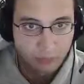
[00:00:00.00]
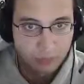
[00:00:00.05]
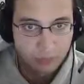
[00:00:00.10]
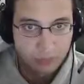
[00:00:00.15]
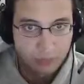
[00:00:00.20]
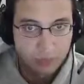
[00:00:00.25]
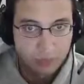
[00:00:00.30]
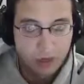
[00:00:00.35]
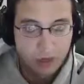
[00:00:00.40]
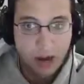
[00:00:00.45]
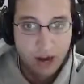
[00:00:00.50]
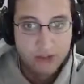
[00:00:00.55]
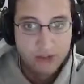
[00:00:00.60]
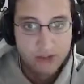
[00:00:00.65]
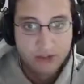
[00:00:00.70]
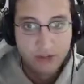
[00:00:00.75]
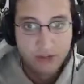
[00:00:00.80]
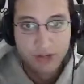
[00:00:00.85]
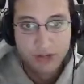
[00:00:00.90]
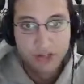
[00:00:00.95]
All right,
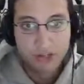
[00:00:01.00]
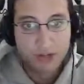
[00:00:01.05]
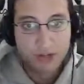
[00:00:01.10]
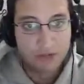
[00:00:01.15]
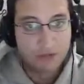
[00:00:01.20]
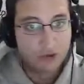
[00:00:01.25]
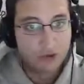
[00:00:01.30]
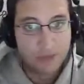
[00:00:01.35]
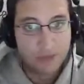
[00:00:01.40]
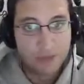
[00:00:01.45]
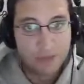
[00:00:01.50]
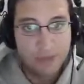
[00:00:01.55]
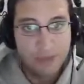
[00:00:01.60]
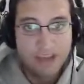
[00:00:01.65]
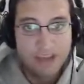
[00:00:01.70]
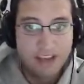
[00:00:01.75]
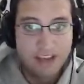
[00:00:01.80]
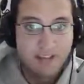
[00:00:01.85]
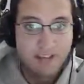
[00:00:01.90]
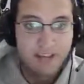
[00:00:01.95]
so there's our first
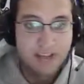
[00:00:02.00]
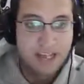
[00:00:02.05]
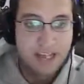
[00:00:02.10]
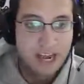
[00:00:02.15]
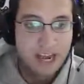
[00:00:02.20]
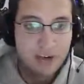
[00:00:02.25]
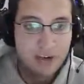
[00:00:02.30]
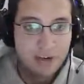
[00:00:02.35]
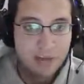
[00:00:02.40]
B7 down.